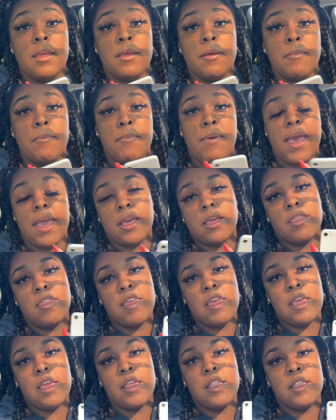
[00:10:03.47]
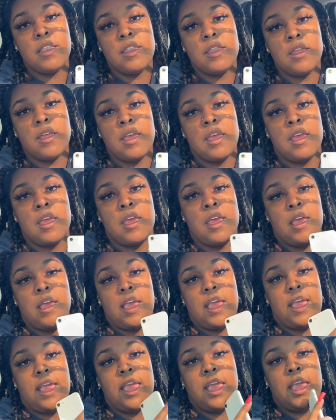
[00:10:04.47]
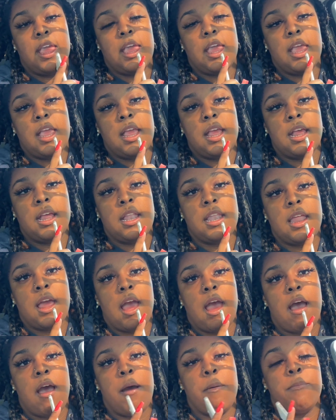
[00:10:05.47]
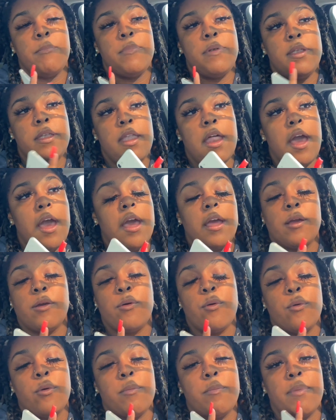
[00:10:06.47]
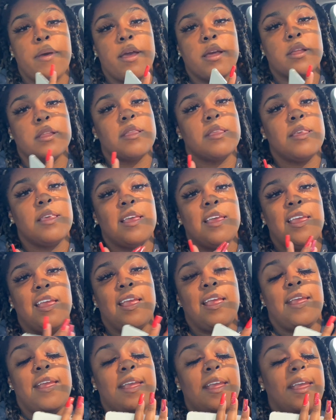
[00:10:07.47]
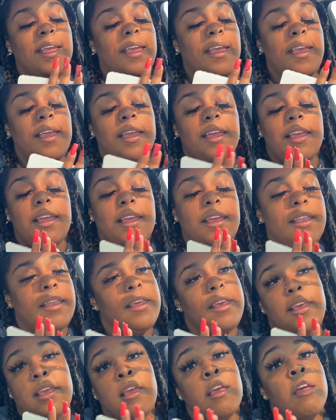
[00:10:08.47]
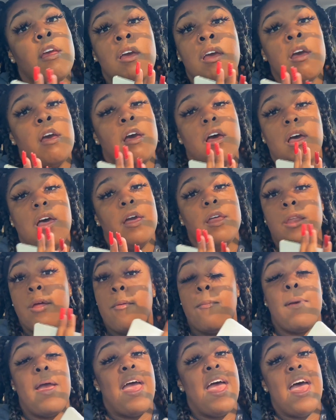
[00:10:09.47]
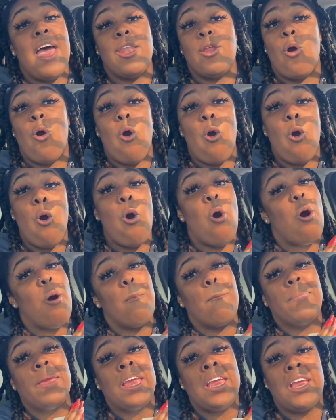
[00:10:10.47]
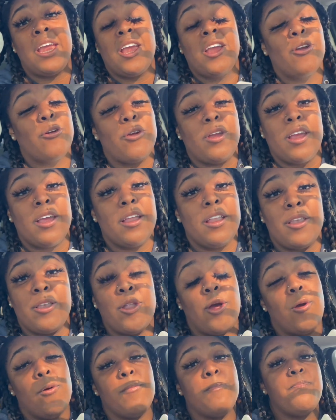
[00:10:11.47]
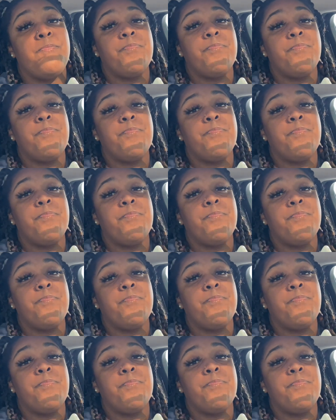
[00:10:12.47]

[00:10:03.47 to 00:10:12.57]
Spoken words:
back then, and I'm not going back to any of them at all, period. No.